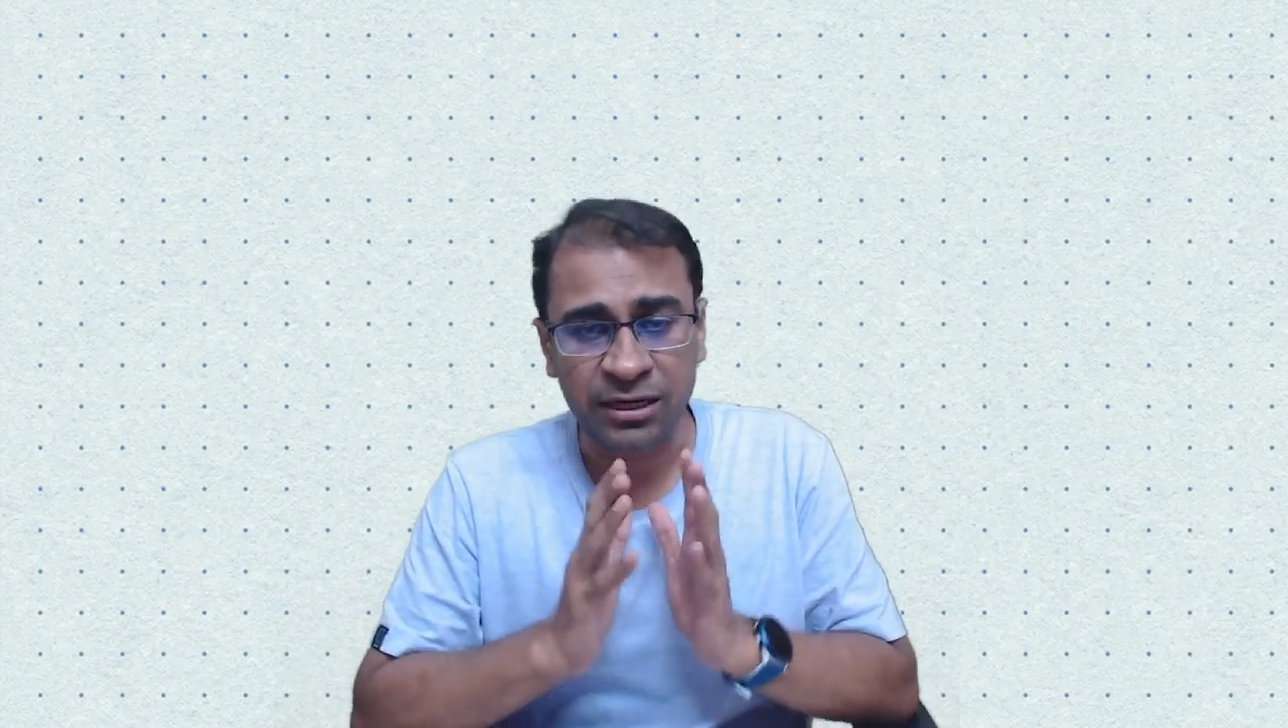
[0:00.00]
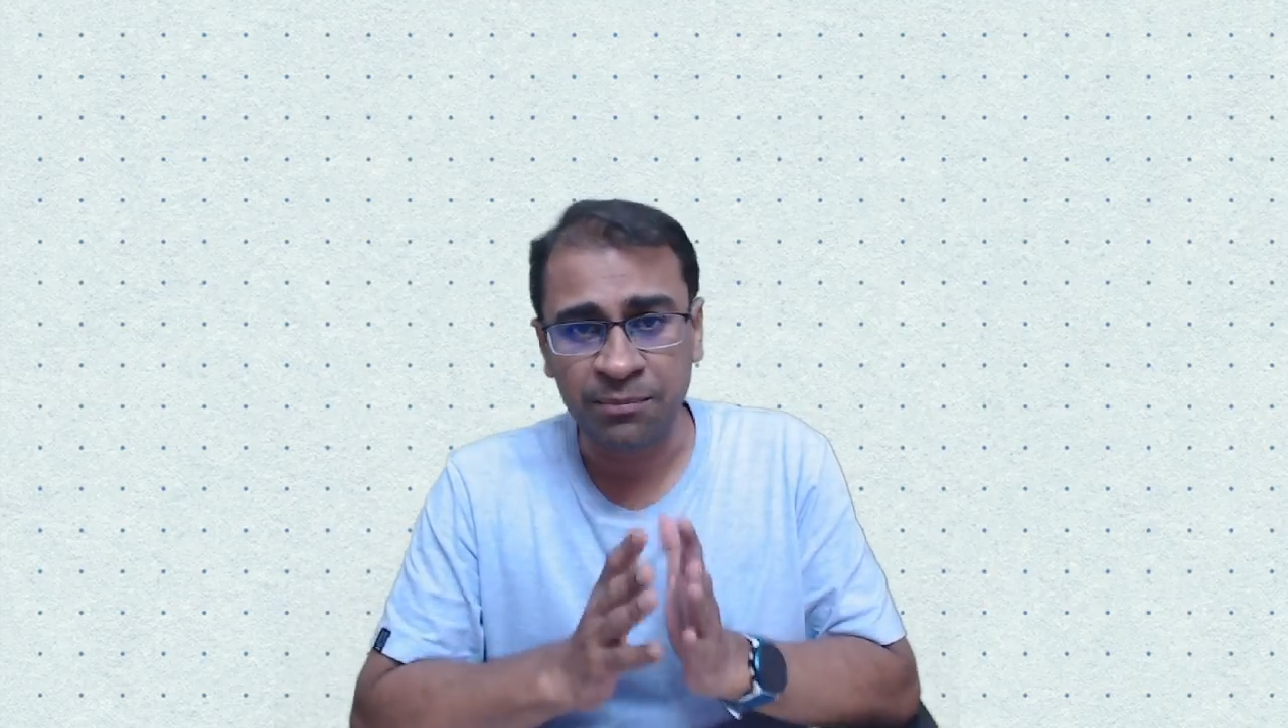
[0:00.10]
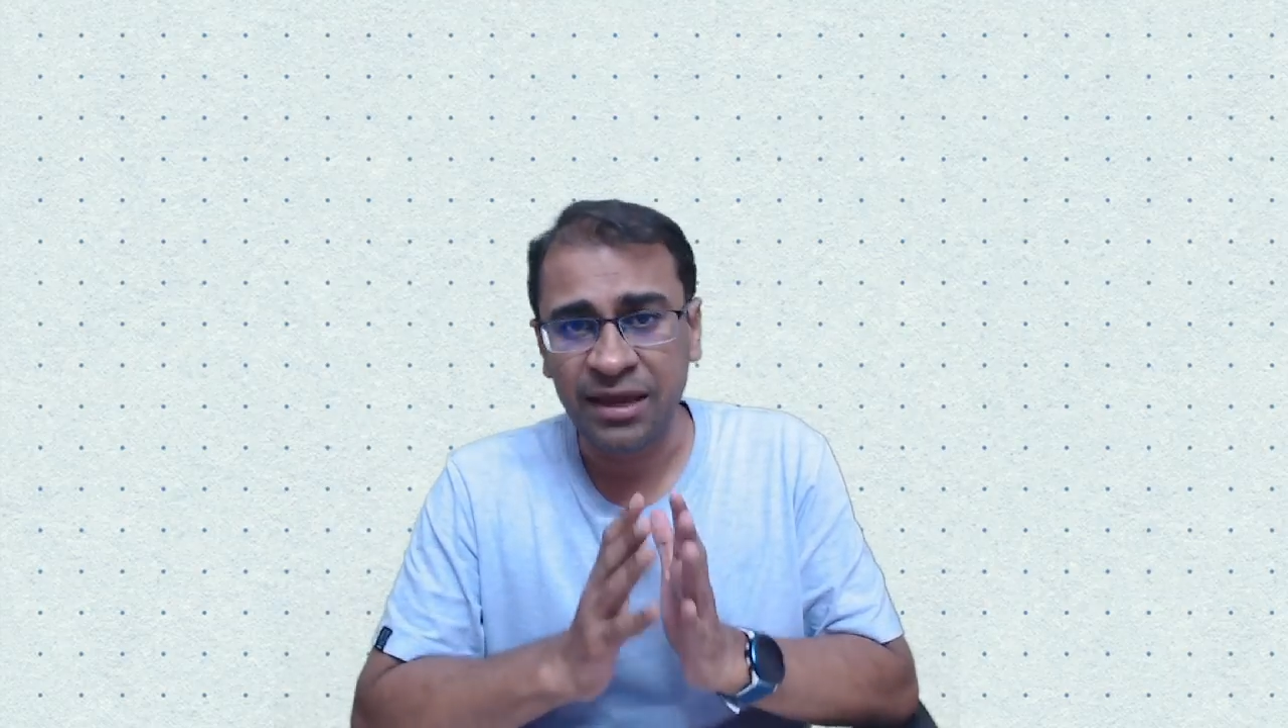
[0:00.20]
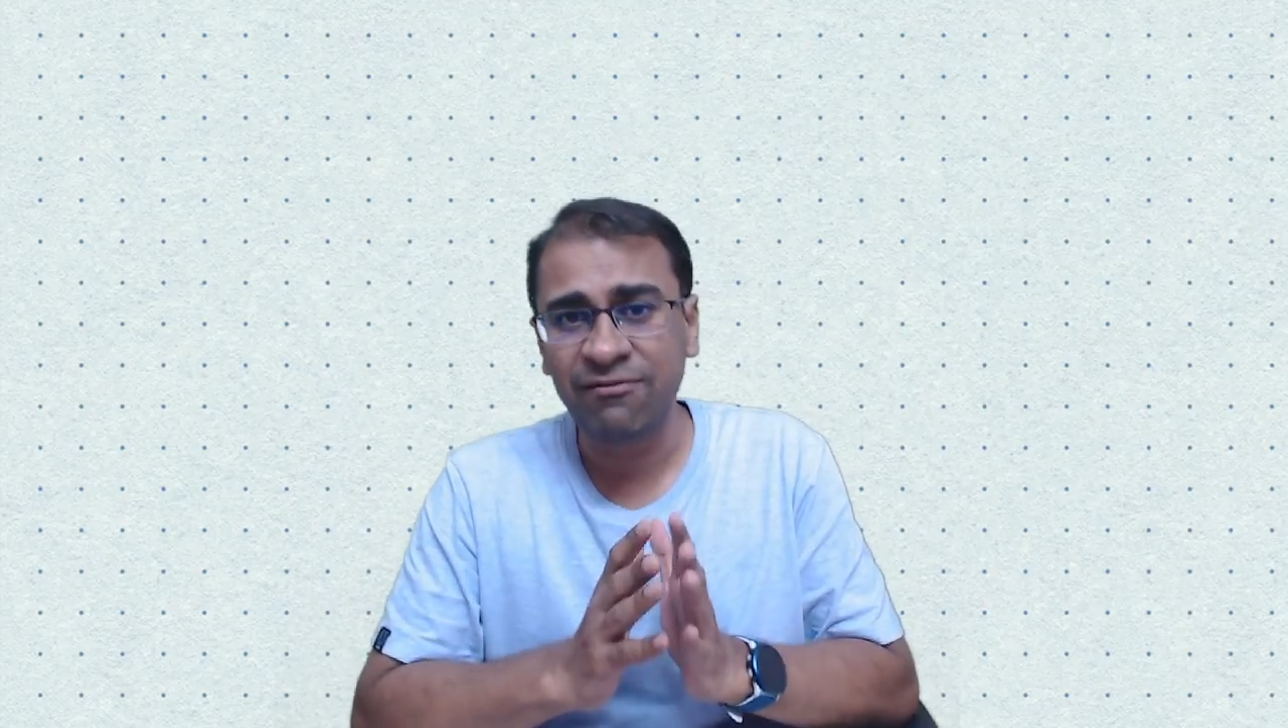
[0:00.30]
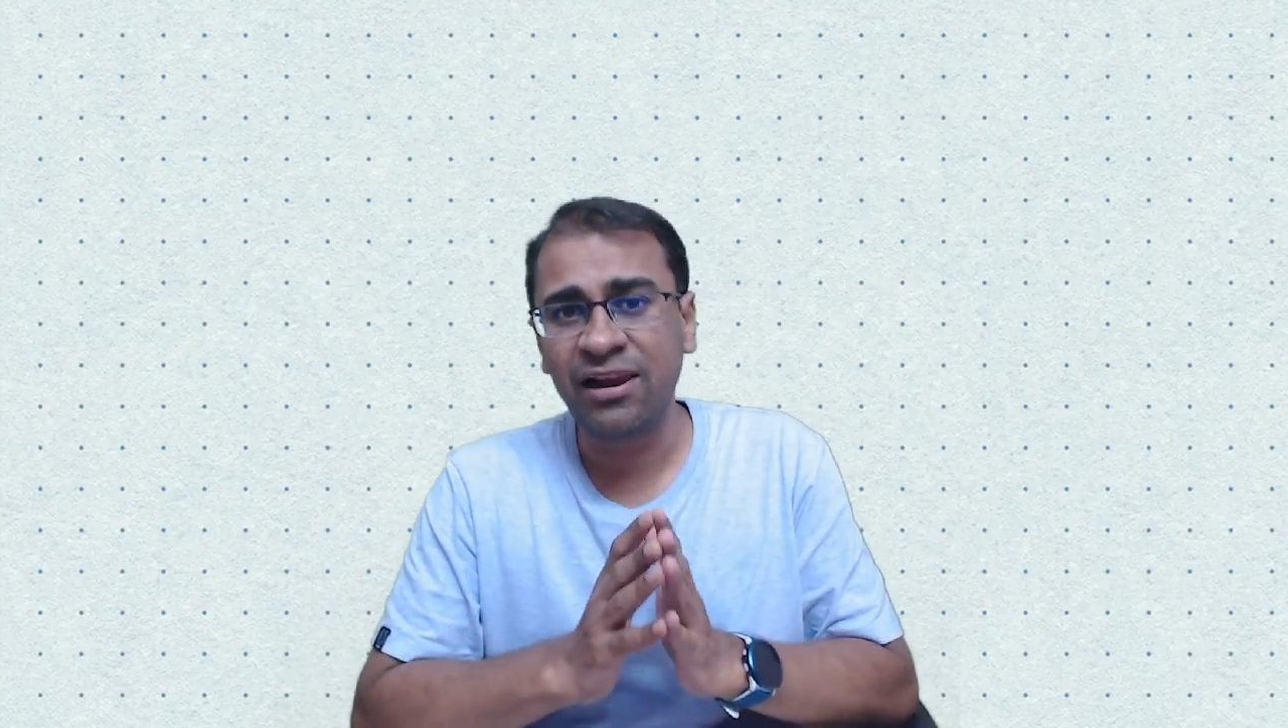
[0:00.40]

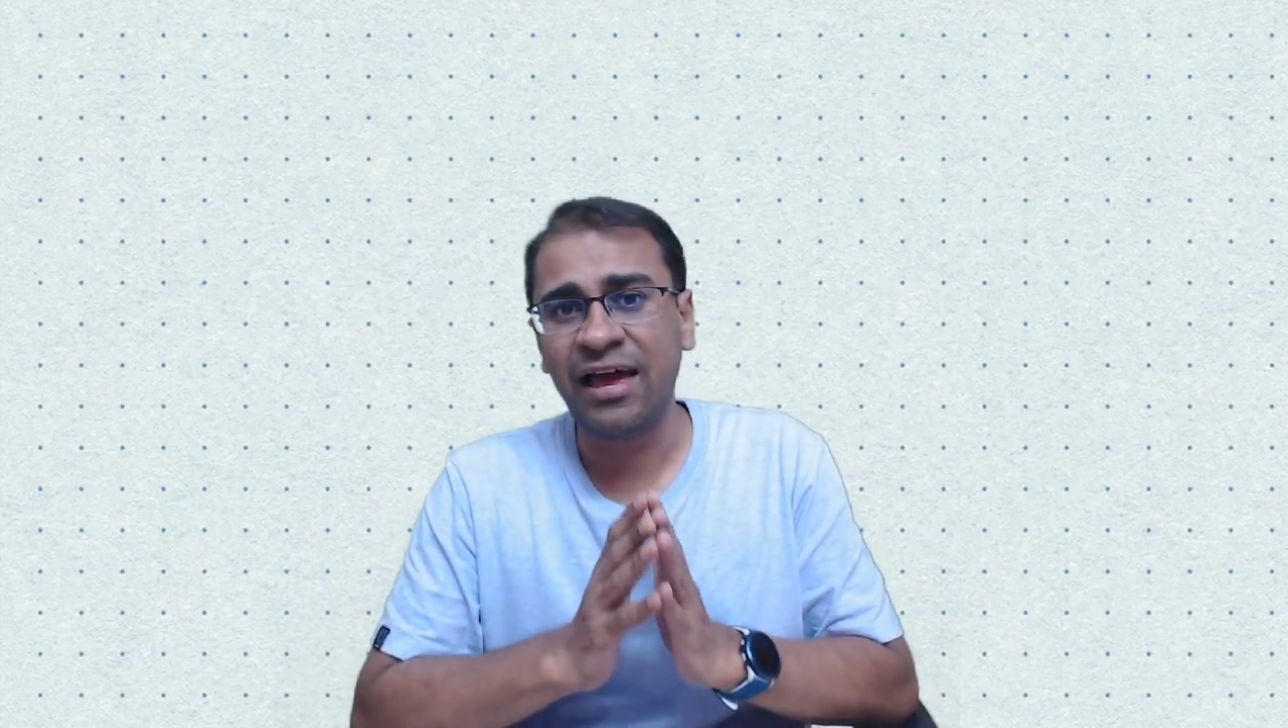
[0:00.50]
may will